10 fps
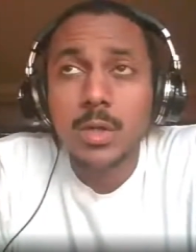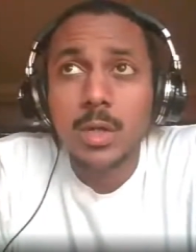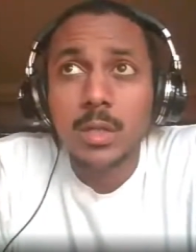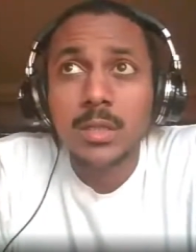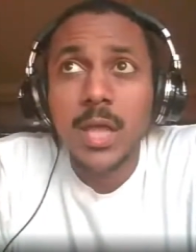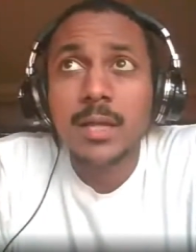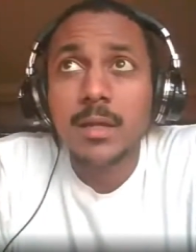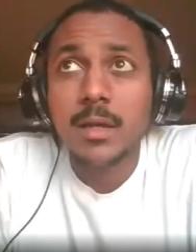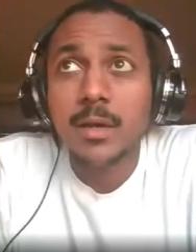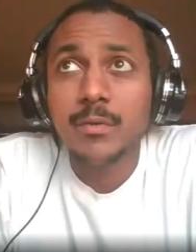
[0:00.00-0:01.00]
a lot
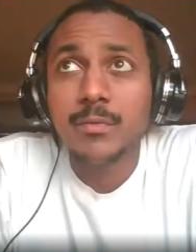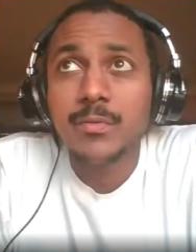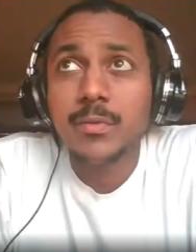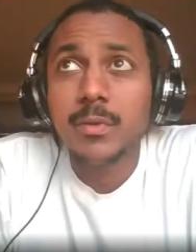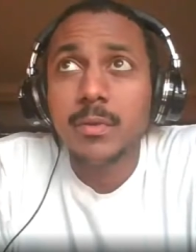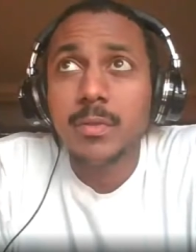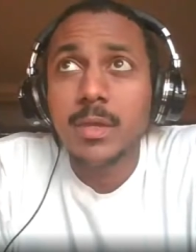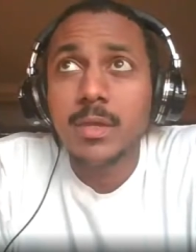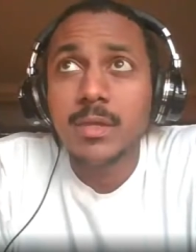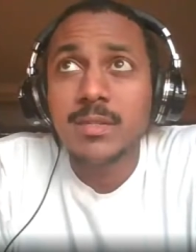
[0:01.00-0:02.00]
of
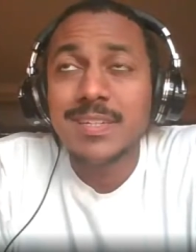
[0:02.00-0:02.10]
the